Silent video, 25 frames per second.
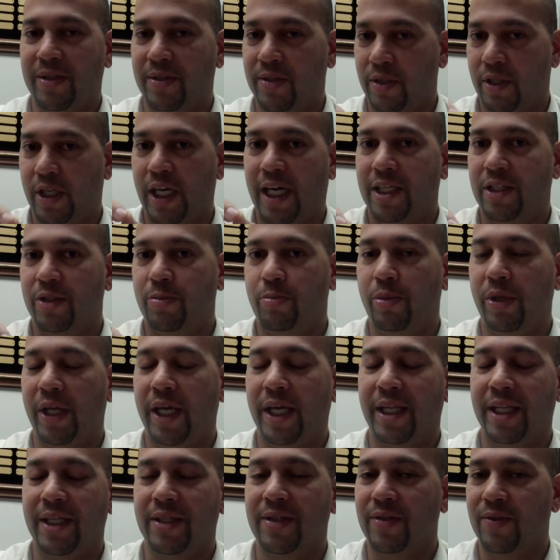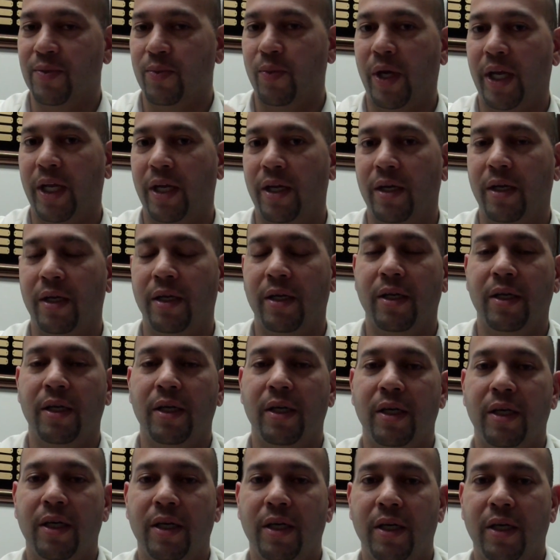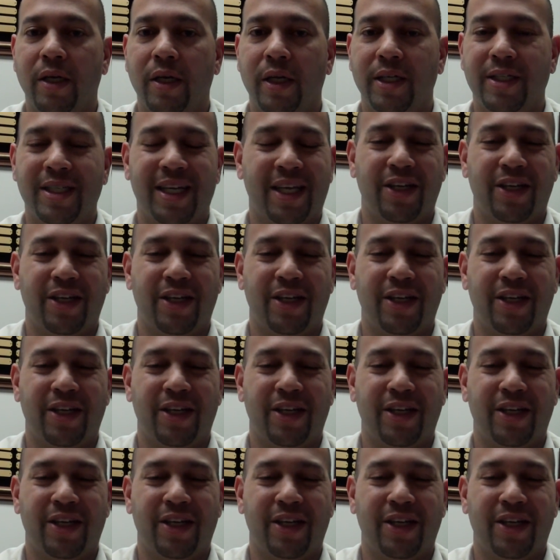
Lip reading: God's plan. That's his way to. He's